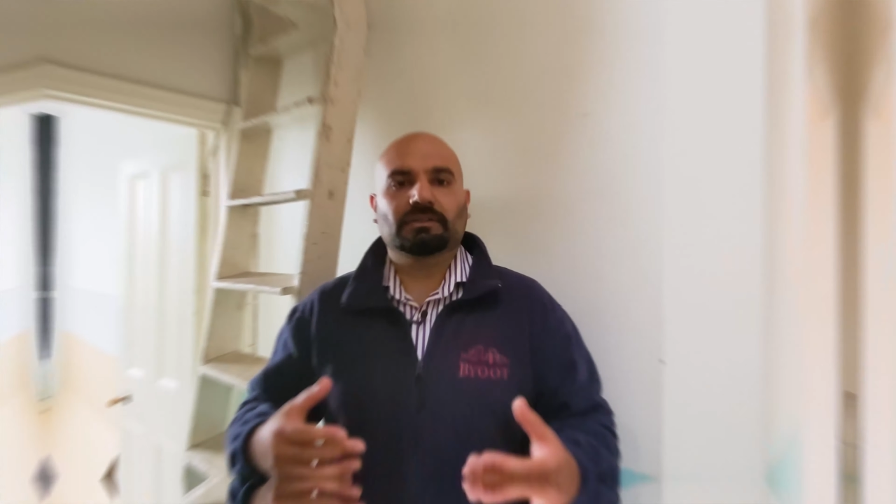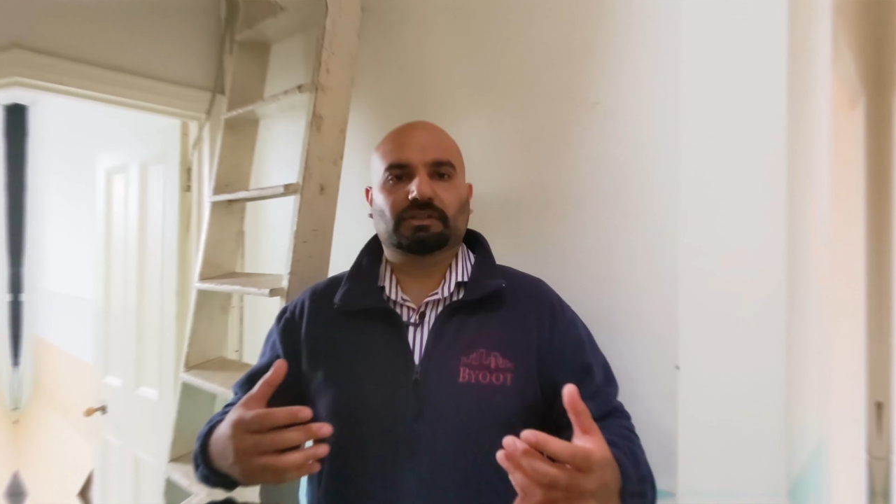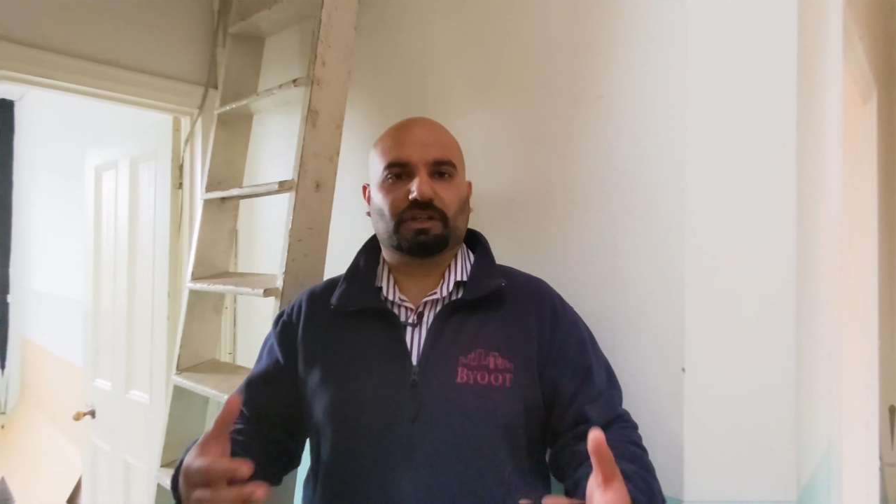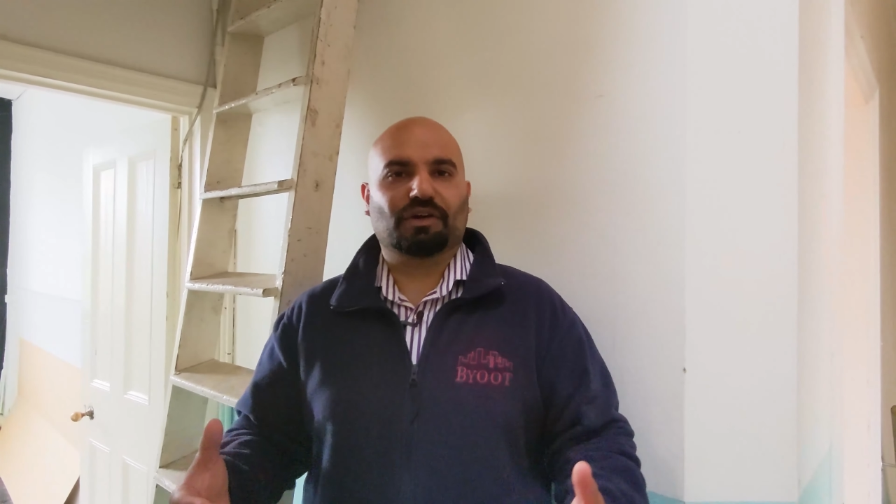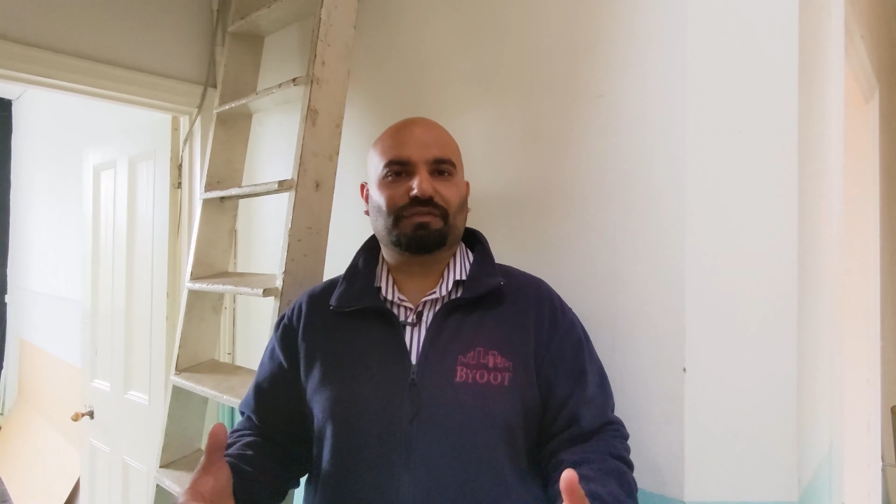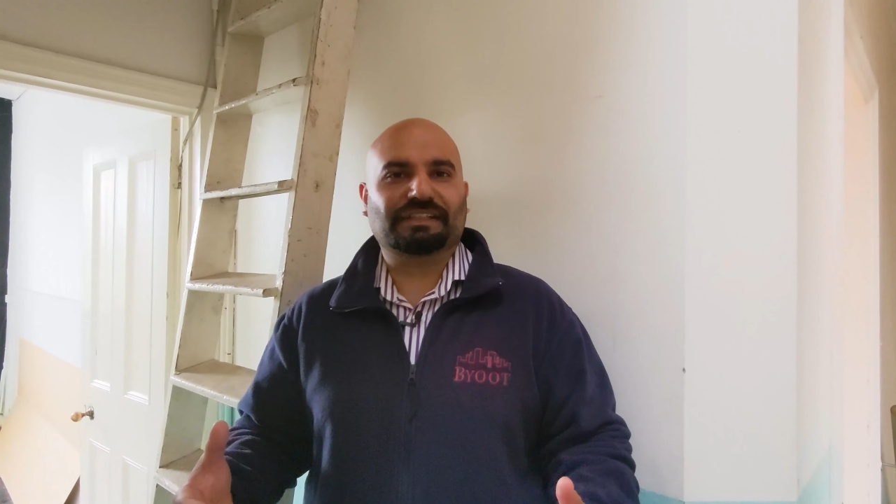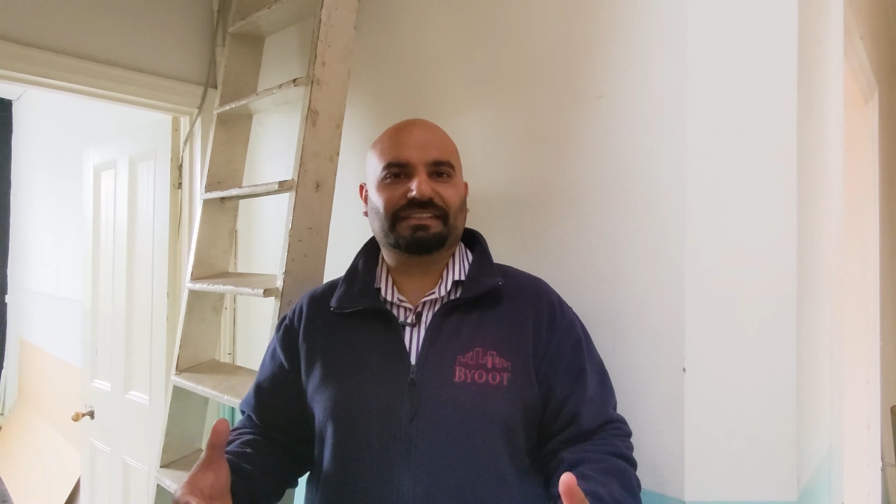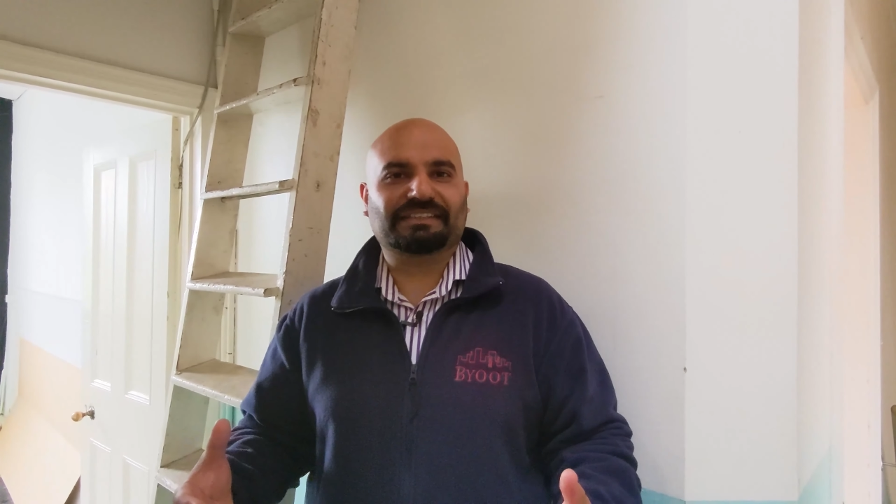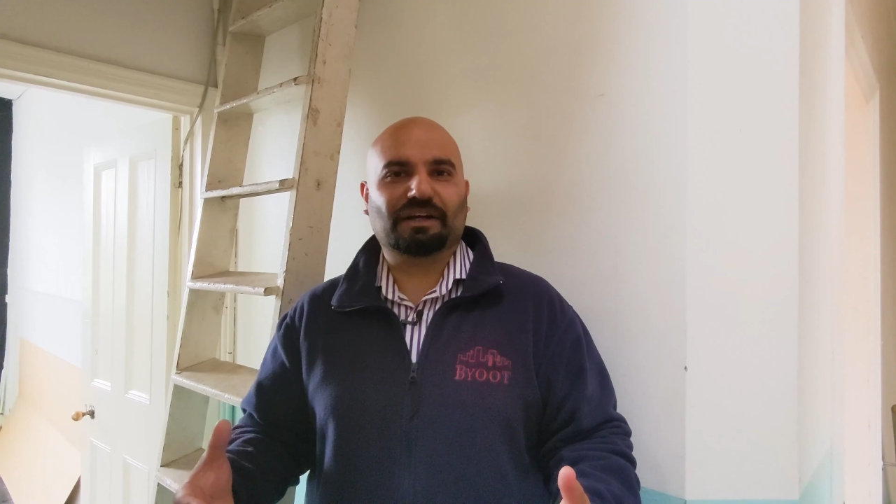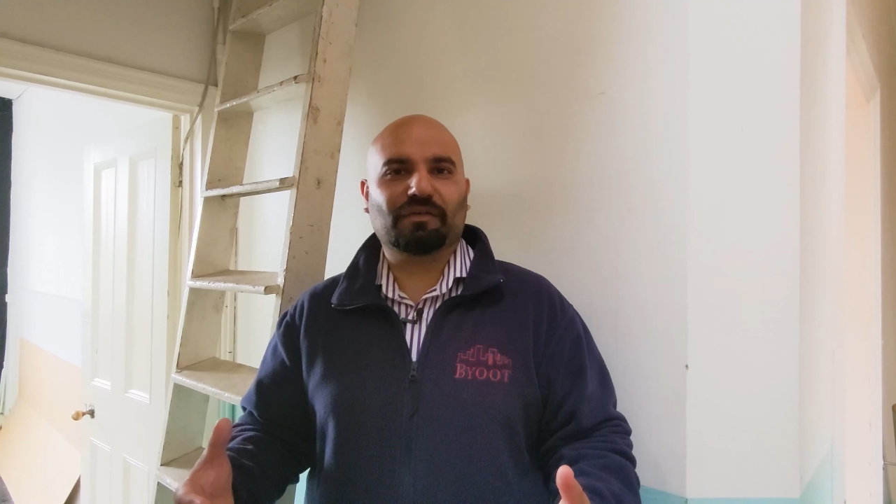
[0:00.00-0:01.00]
So the loft
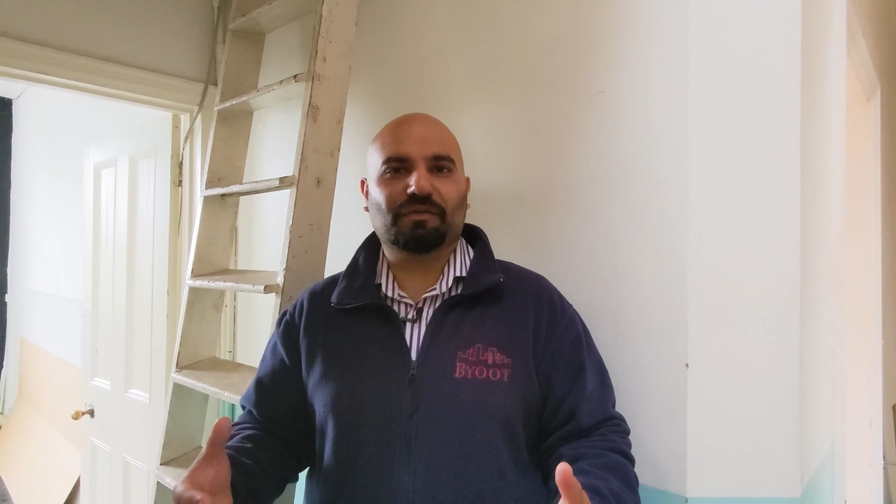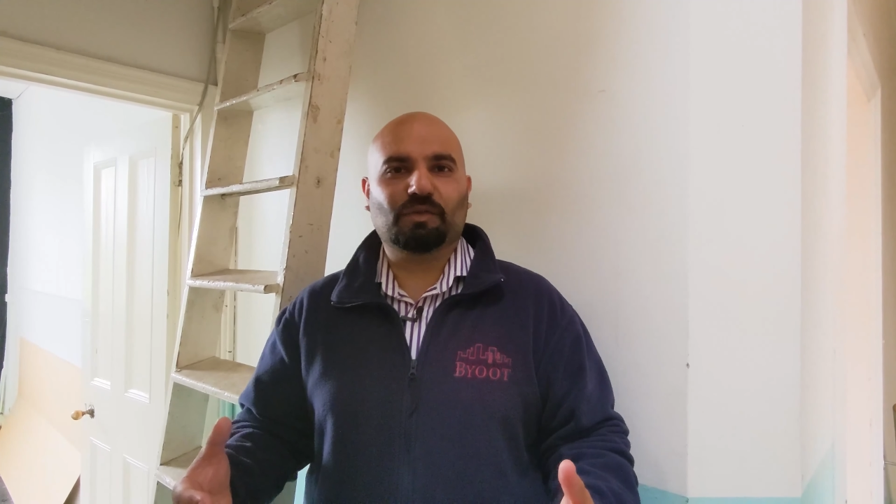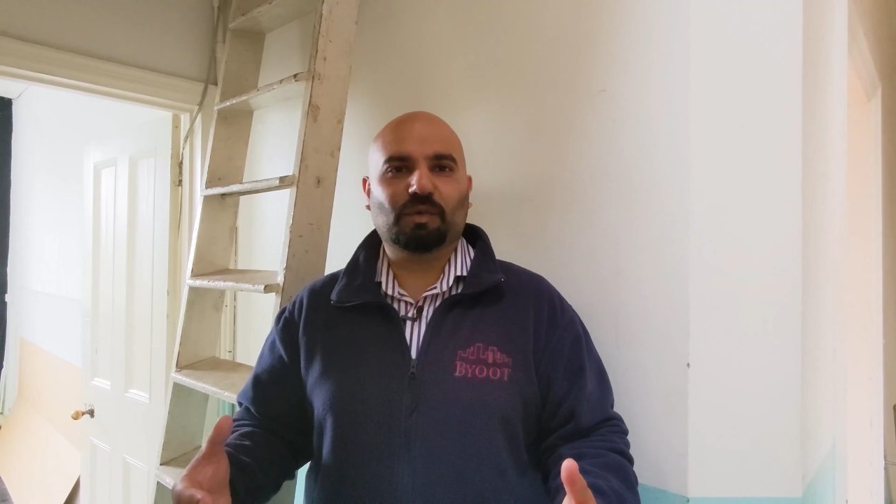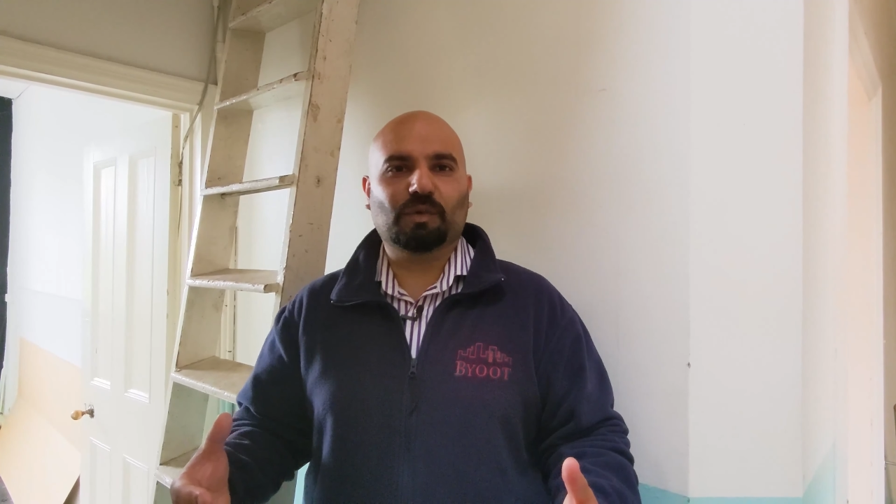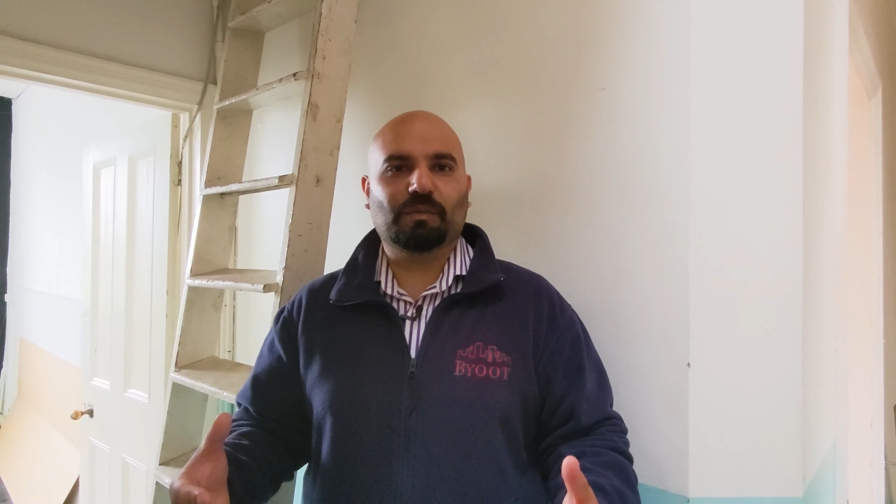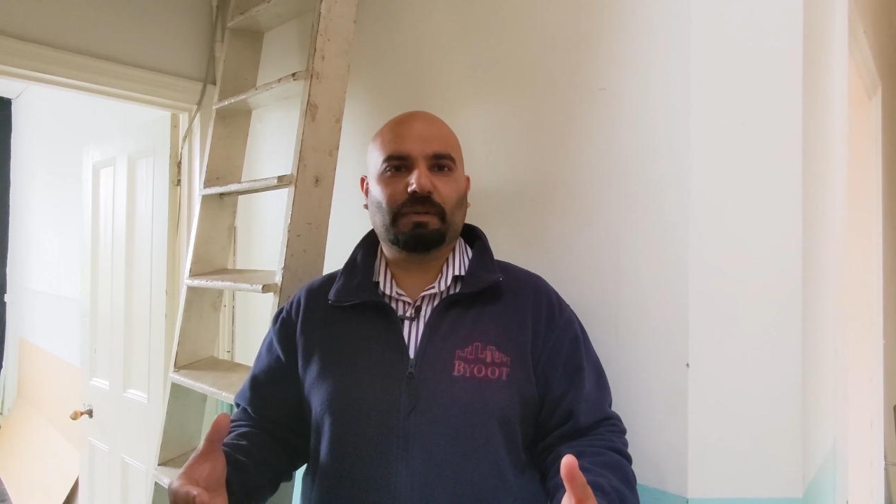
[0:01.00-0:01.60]
itself will